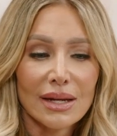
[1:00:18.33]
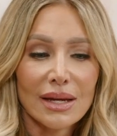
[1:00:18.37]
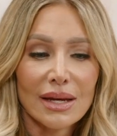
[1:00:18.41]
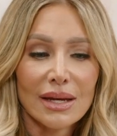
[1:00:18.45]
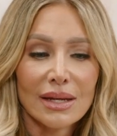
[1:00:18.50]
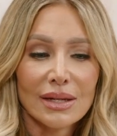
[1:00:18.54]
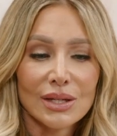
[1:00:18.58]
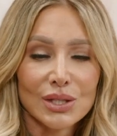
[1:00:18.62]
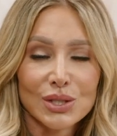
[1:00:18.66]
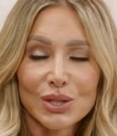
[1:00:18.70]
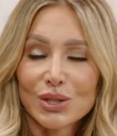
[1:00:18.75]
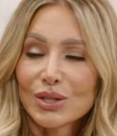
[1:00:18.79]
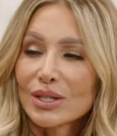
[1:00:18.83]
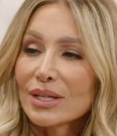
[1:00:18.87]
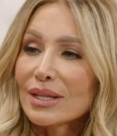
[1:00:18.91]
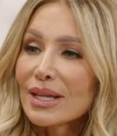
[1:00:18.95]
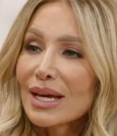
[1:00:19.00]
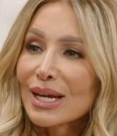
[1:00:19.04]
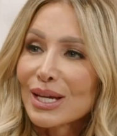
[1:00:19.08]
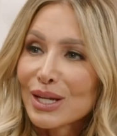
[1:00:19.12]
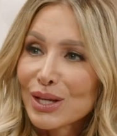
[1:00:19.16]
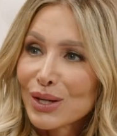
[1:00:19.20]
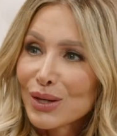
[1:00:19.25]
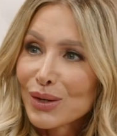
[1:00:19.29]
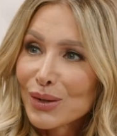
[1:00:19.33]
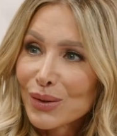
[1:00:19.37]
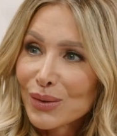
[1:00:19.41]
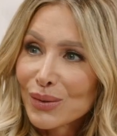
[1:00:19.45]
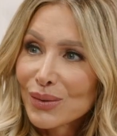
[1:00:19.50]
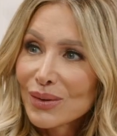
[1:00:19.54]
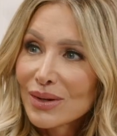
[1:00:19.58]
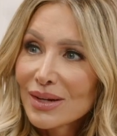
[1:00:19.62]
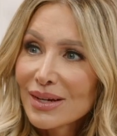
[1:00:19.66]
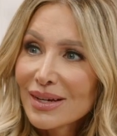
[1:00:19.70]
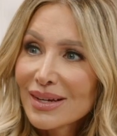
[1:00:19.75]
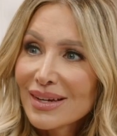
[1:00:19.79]
an attorney like
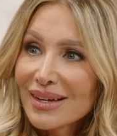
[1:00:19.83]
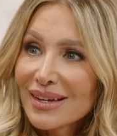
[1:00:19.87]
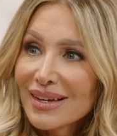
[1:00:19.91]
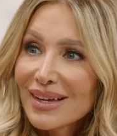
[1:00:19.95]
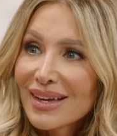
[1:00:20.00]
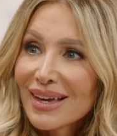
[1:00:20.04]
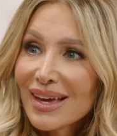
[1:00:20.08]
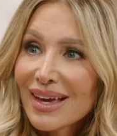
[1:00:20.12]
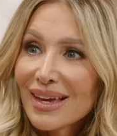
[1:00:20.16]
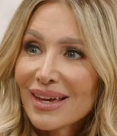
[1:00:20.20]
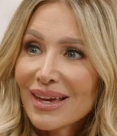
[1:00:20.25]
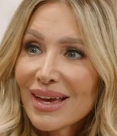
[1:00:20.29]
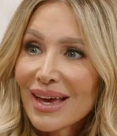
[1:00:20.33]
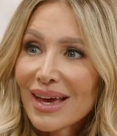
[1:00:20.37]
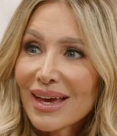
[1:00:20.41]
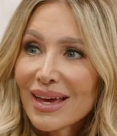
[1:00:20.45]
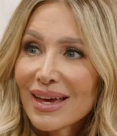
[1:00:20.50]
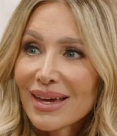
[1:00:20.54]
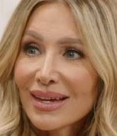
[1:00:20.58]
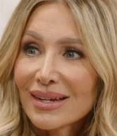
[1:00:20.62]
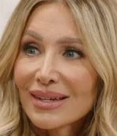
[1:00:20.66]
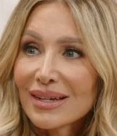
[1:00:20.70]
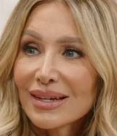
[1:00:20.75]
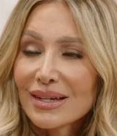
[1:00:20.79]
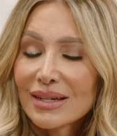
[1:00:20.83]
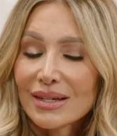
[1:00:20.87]
you, and